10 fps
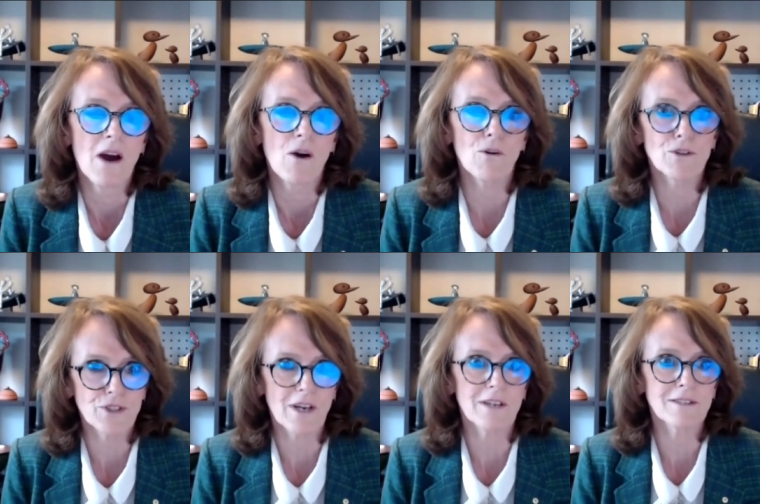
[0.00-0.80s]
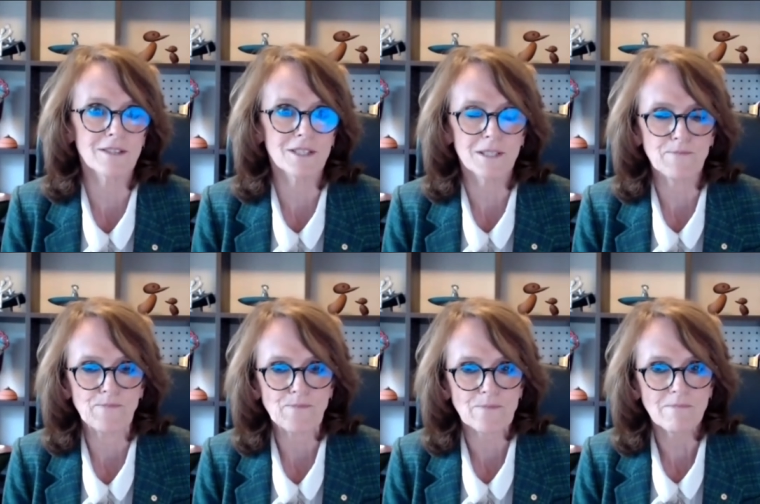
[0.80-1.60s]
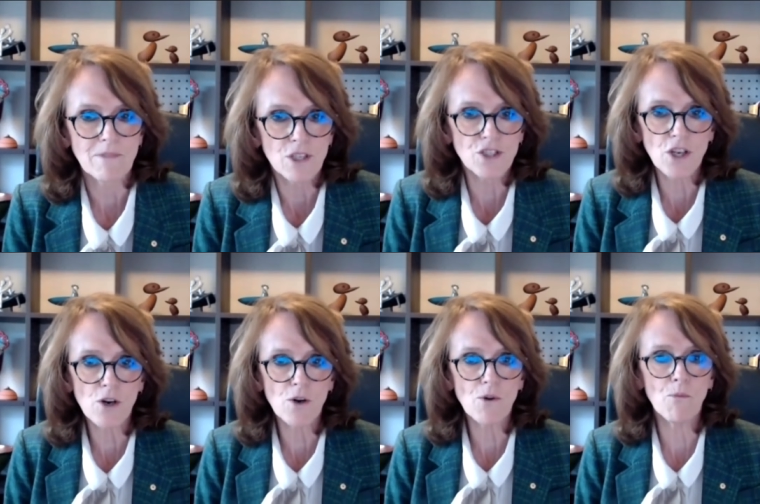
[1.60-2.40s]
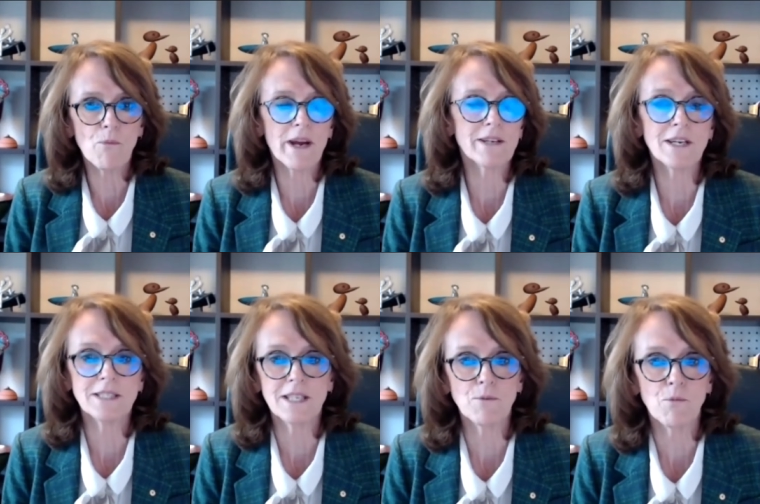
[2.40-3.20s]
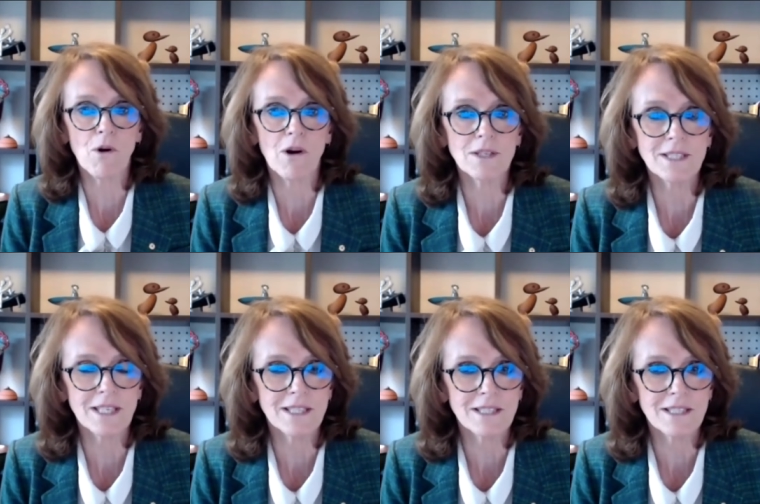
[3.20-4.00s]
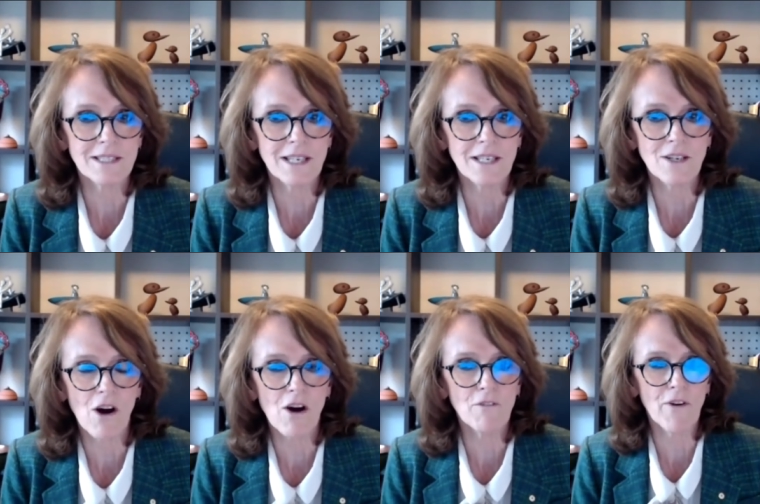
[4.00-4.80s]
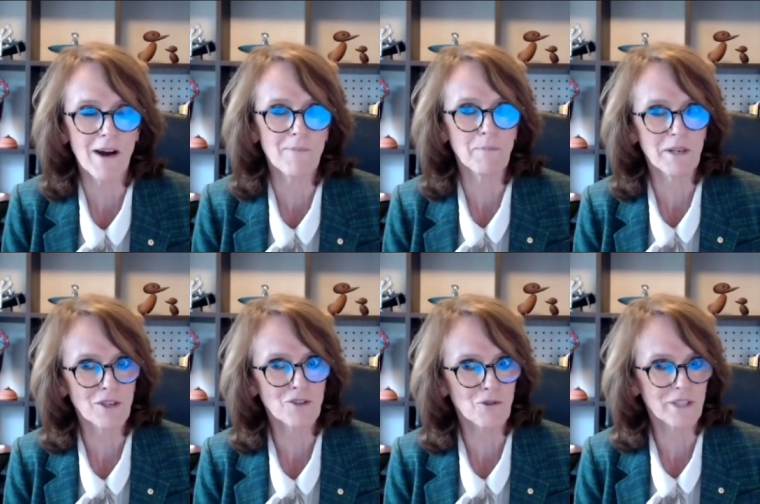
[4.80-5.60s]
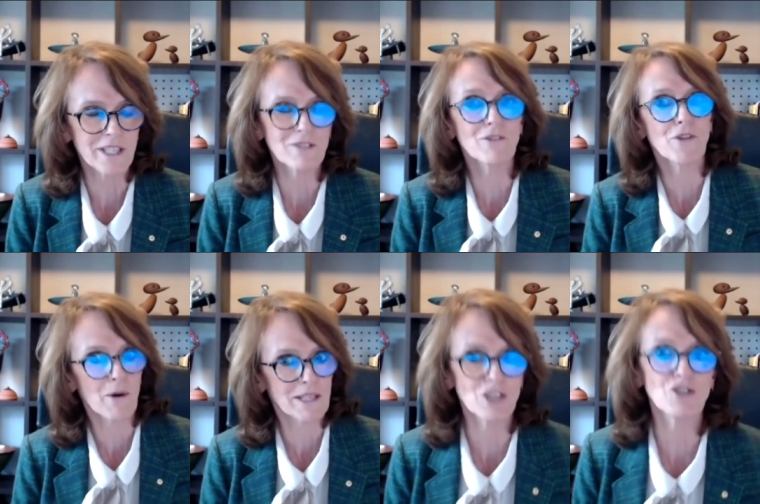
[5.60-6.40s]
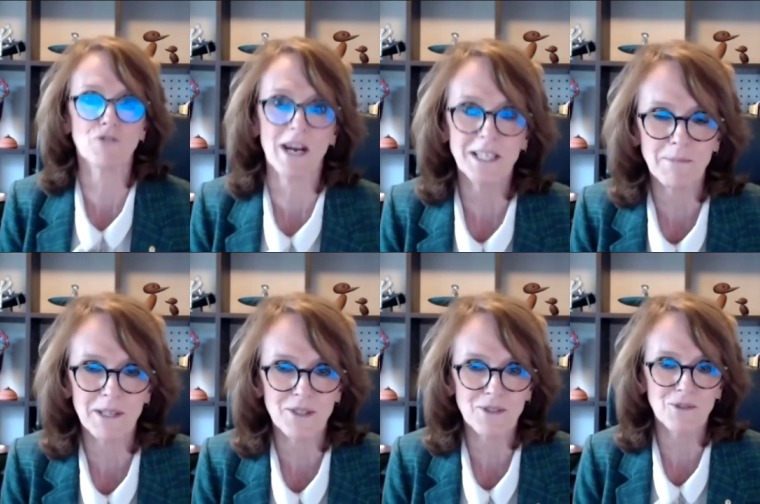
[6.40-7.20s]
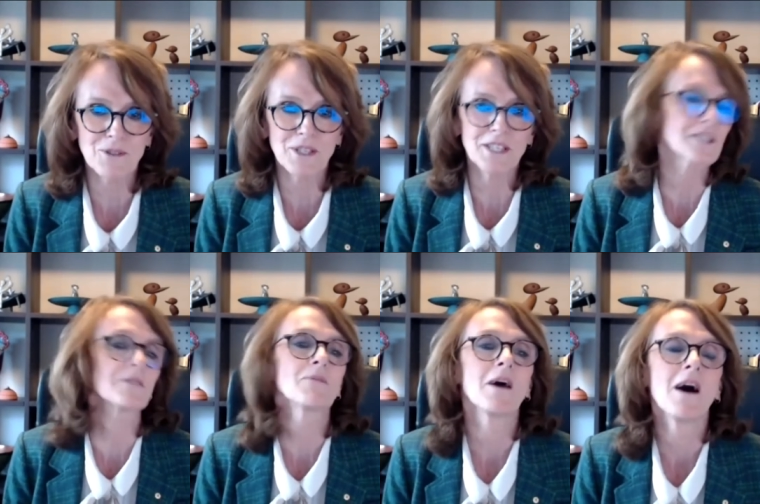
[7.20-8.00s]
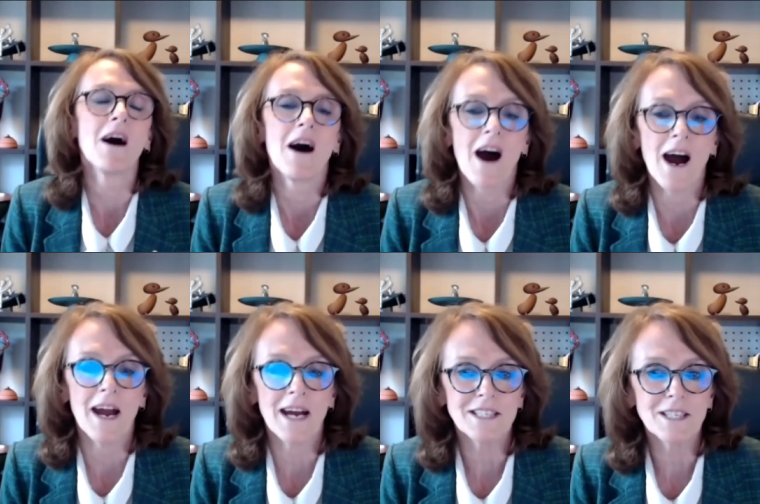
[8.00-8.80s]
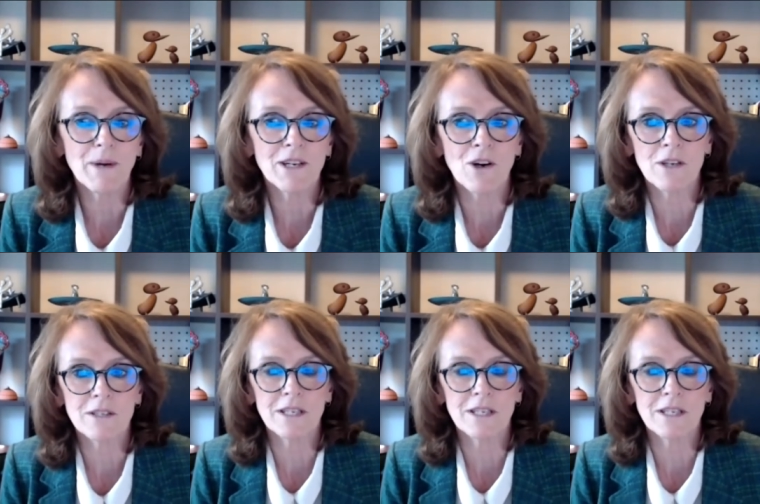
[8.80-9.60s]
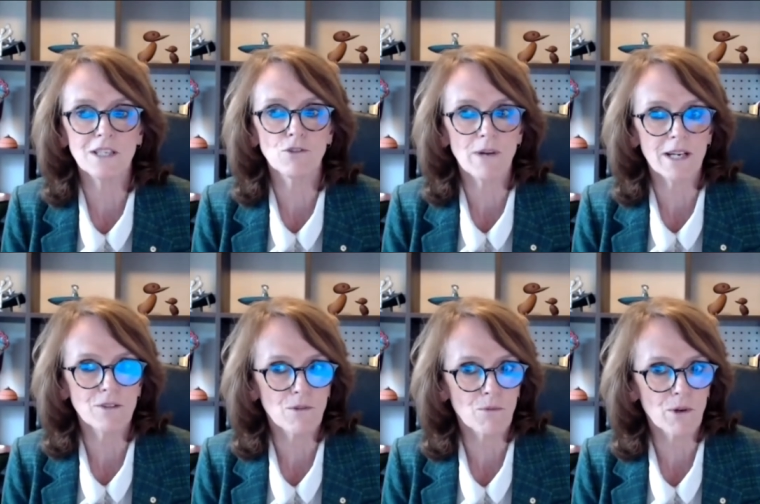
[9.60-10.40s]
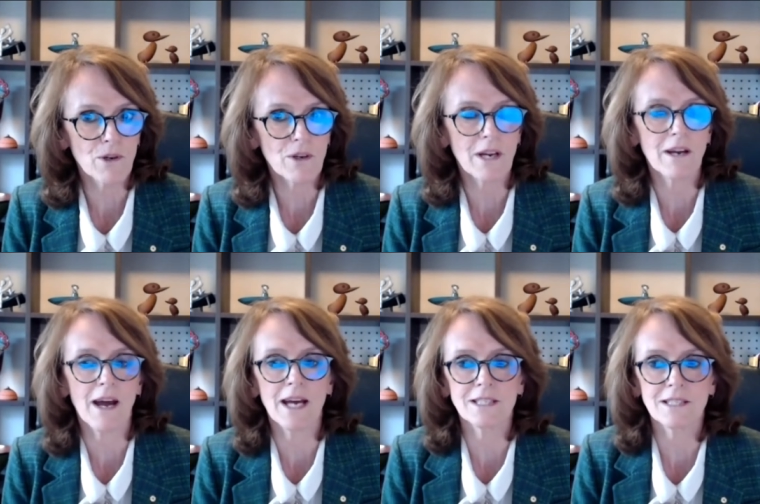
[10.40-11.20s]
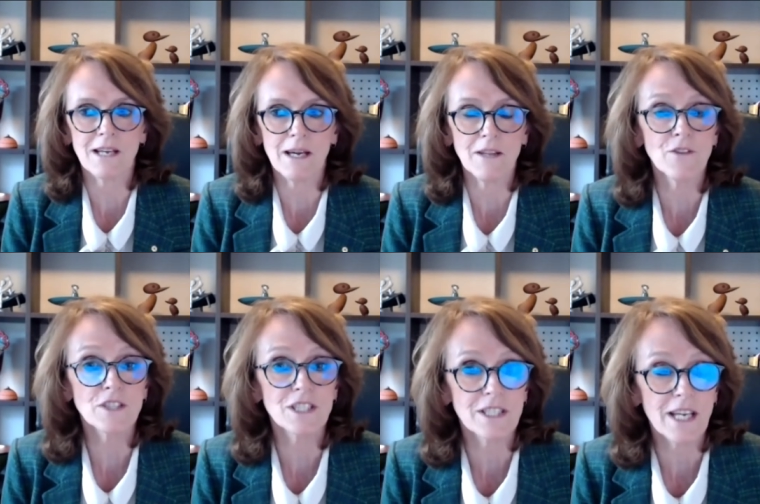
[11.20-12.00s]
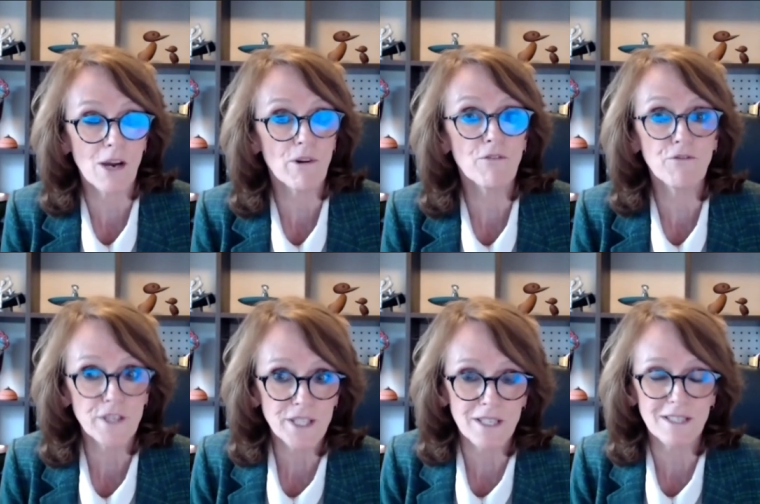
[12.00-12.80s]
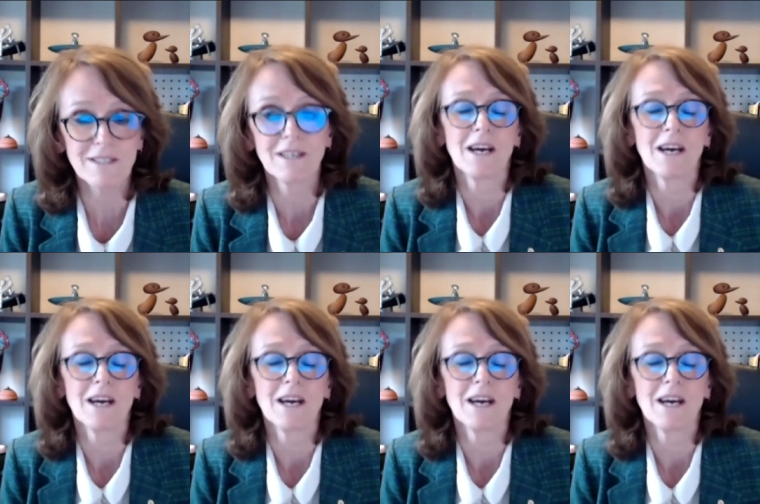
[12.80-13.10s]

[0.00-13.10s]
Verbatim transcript: or a scientist. So, what I did was instead of um, being a school teacher, although I did train to be a school teacher, I actually went on and did graduate work and uh, in this area of physics